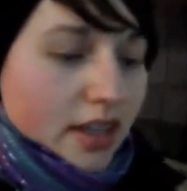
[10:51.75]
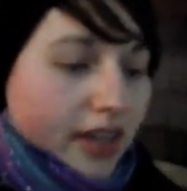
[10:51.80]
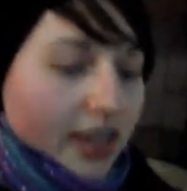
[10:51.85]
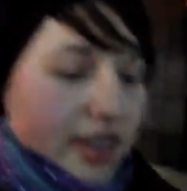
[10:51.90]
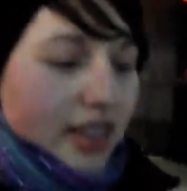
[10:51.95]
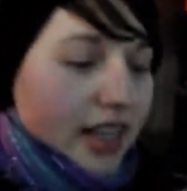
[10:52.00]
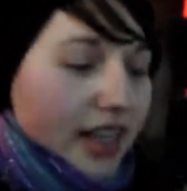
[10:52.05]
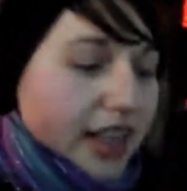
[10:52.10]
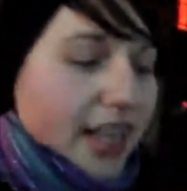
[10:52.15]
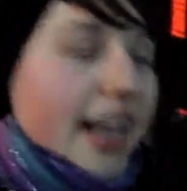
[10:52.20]

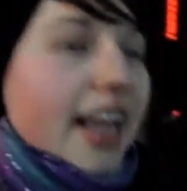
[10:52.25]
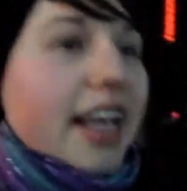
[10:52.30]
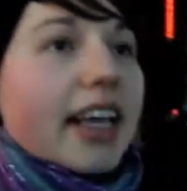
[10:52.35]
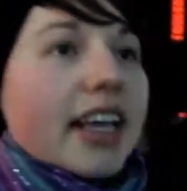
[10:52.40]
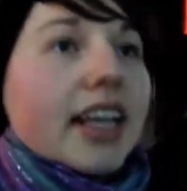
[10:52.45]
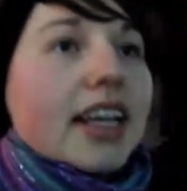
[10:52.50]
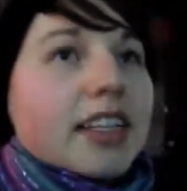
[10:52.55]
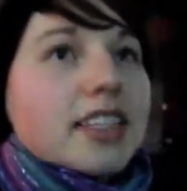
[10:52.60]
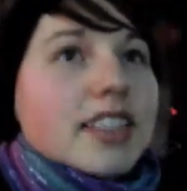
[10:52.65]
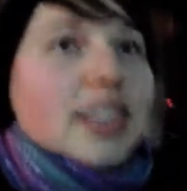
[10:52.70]
the lake
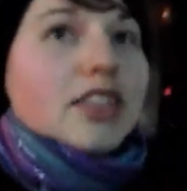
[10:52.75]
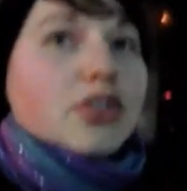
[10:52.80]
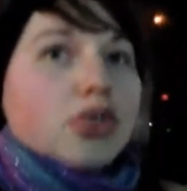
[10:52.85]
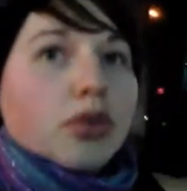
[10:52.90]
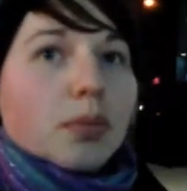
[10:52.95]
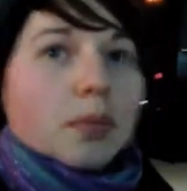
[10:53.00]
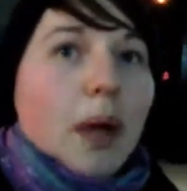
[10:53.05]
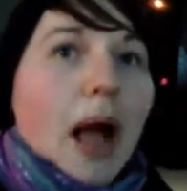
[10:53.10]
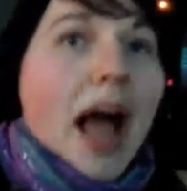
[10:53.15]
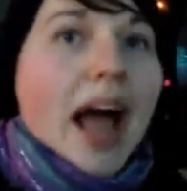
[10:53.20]
in
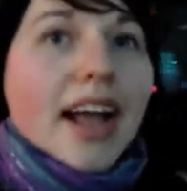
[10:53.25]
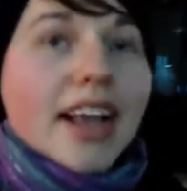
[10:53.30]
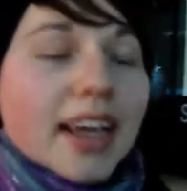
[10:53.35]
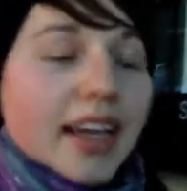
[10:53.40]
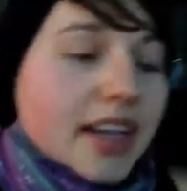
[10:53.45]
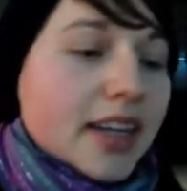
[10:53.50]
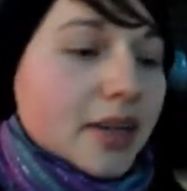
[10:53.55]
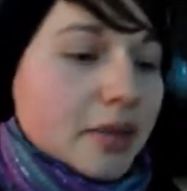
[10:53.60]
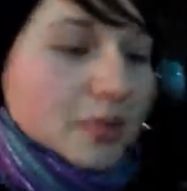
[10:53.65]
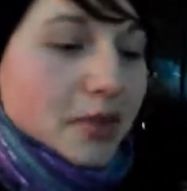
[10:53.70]
Central Park
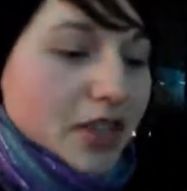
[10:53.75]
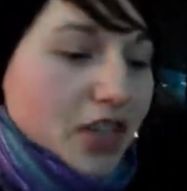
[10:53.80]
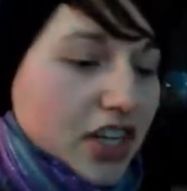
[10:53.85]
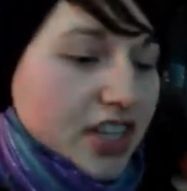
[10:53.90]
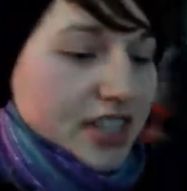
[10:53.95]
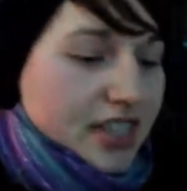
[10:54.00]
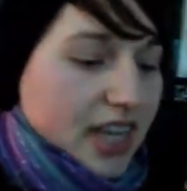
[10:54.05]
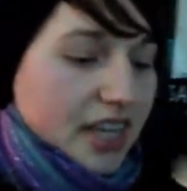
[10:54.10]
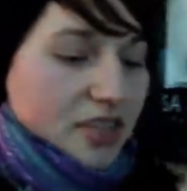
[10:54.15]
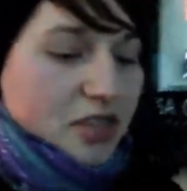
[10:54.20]
because
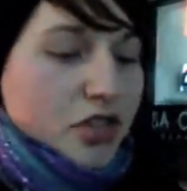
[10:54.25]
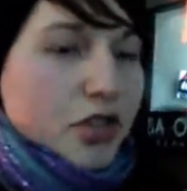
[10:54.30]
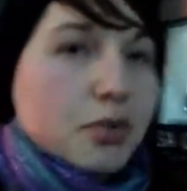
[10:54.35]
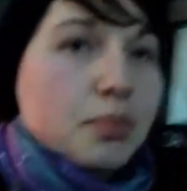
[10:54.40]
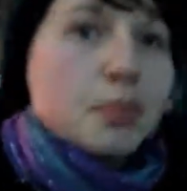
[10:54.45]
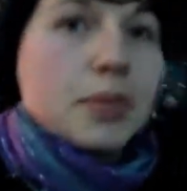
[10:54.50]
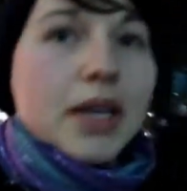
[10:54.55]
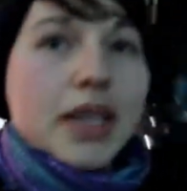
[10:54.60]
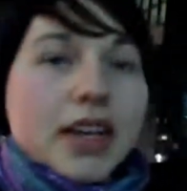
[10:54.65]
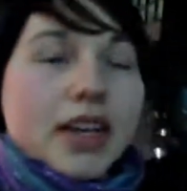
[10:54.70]
that's
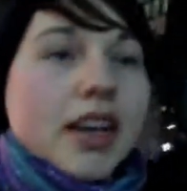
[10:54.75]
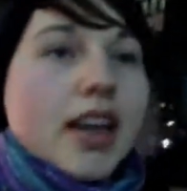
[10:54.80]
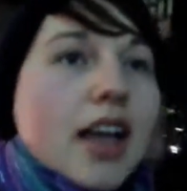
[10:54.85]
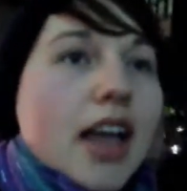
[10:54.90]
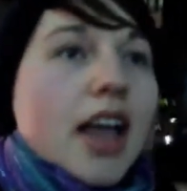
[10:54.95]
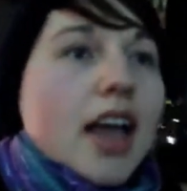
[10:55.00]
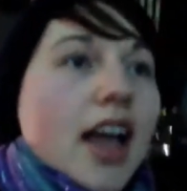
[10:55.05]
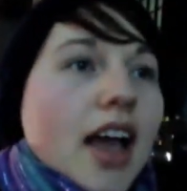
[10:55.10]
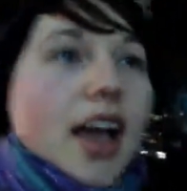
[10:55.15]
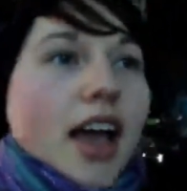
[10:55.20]
really
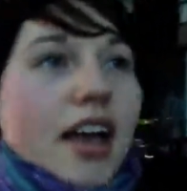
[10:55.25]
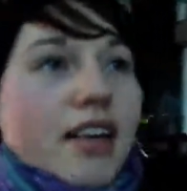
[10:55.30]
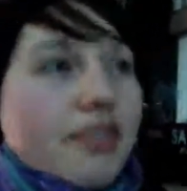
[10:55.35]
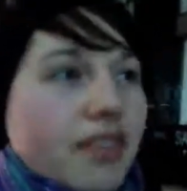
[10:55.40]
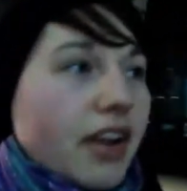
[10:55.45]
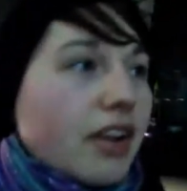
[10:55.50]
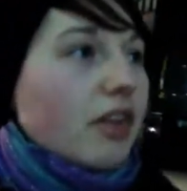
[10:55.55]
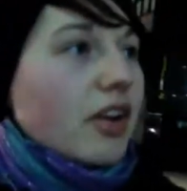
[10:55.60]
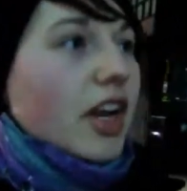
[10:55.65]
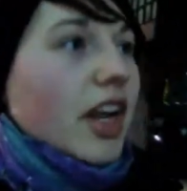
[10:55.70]
a
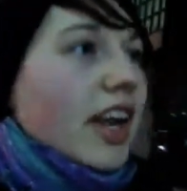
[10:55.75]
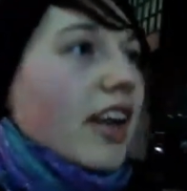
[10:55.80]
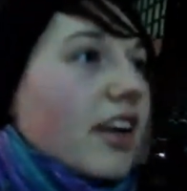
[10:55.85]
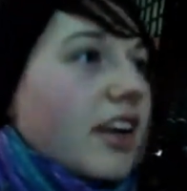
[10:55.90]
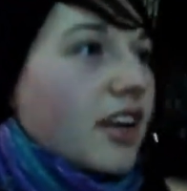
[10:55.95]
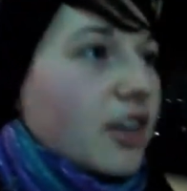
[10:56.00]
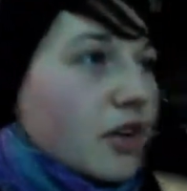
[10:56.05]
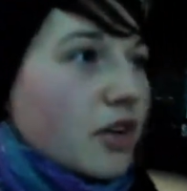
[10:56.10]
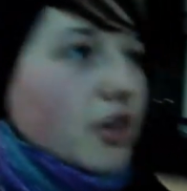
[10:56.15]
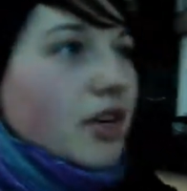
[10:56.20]
very
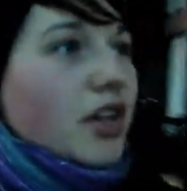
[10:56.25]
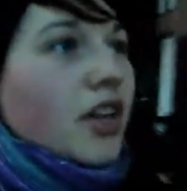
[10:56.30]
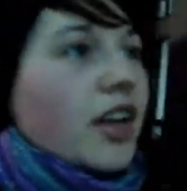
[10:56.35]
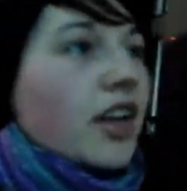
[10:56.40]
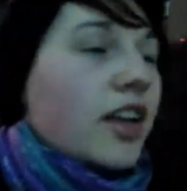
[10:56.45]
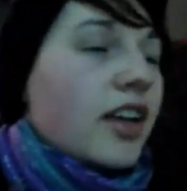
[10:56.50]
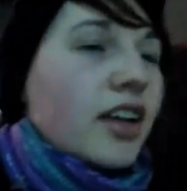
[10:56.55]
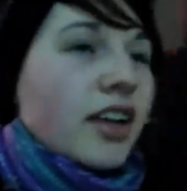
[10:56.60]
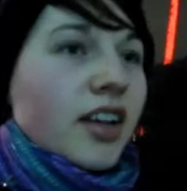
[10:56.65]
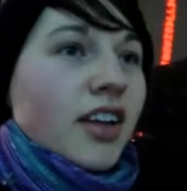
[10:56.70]
good
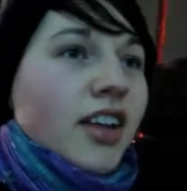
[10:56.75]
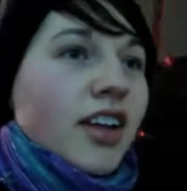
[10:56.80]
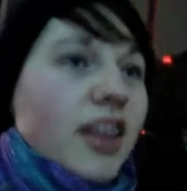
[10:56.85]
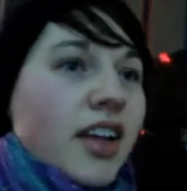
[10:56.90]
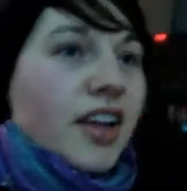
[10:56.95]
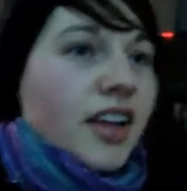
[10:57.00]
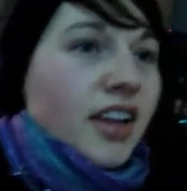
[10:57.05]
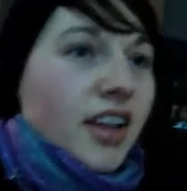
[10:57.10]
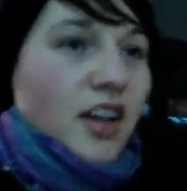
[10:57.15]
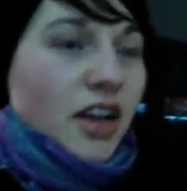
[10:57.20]

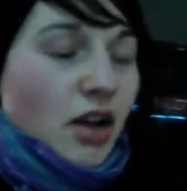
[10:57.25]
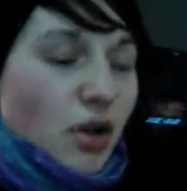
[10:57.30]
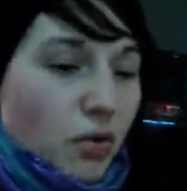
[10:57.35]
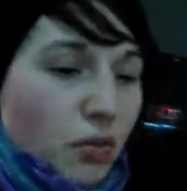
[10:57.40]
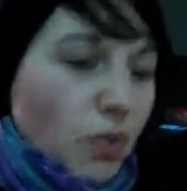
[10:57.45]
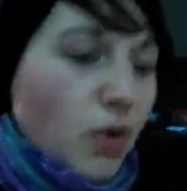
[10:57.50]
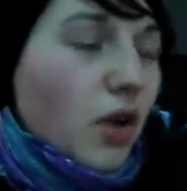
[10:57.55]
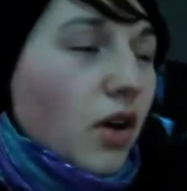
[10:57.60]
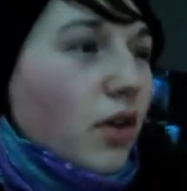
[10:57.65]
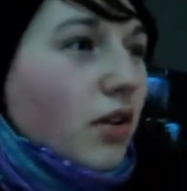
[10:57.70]

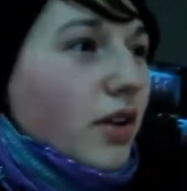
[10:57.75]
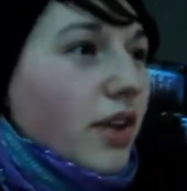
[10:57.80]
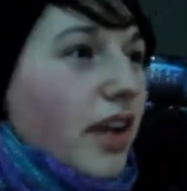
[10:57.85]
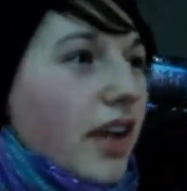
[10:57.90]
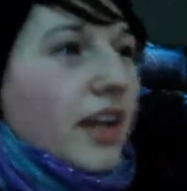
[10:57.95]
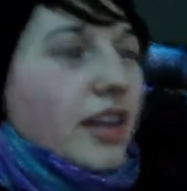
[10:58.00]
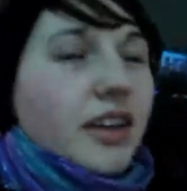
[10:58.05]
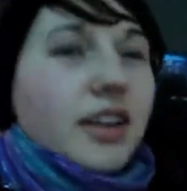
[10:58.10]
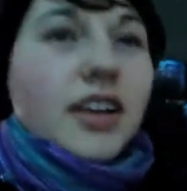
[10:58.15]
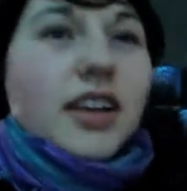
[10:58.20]
walk
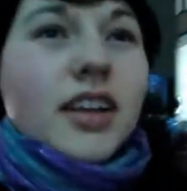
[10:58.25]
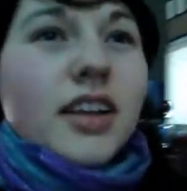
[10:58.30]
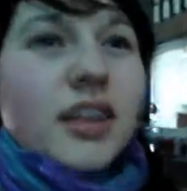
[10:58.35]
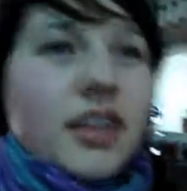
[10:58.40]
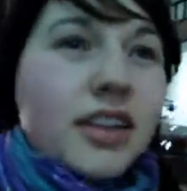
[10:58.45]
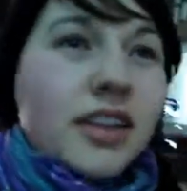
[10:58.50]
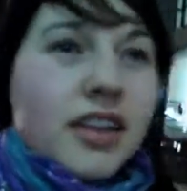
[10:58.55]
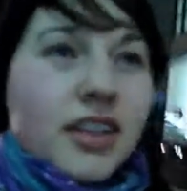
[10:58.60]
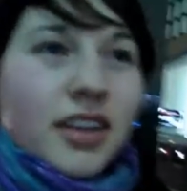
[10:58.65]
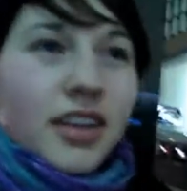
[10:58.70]
and
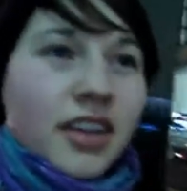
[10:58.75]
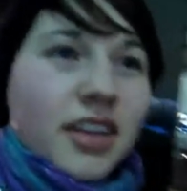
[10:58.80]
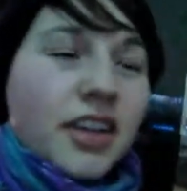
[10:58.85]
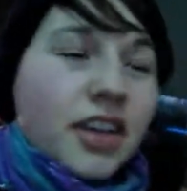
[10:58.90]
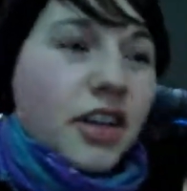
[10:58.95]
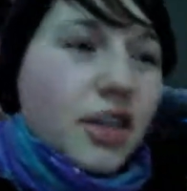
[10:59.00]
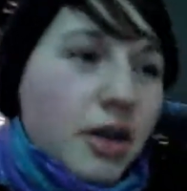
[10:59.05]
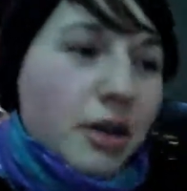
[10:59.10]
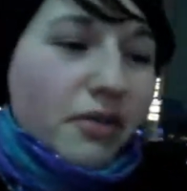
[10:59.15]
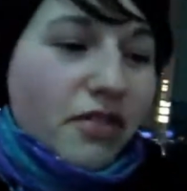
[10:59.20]

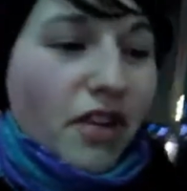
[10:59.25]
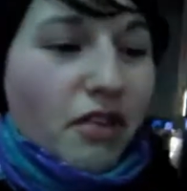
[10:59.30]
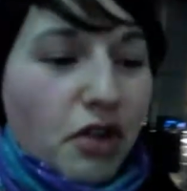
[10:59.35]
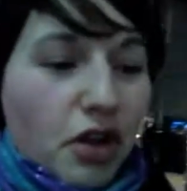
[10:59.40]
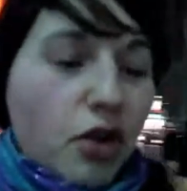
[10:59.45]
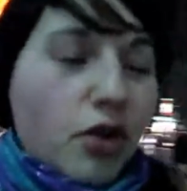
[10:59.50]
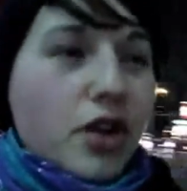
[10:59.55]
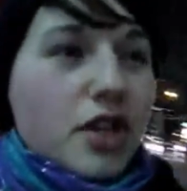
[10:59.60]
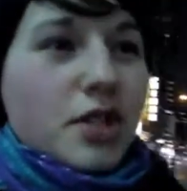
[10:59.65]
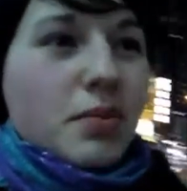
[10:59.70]
very
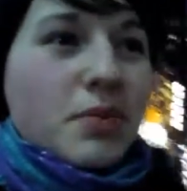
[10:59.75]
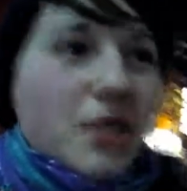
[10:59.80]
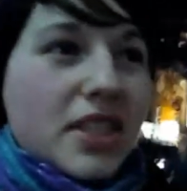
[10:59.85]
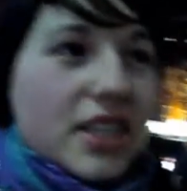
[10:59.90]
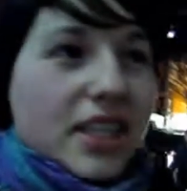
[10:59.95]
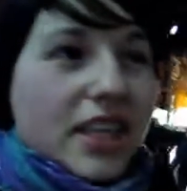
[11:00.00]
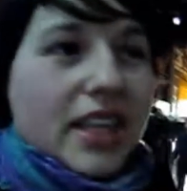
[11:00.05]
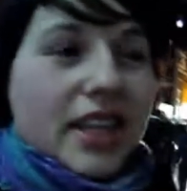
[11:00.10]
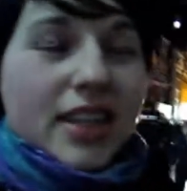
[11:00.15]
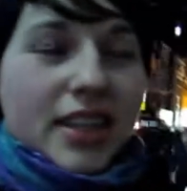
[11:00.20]
Christmassy.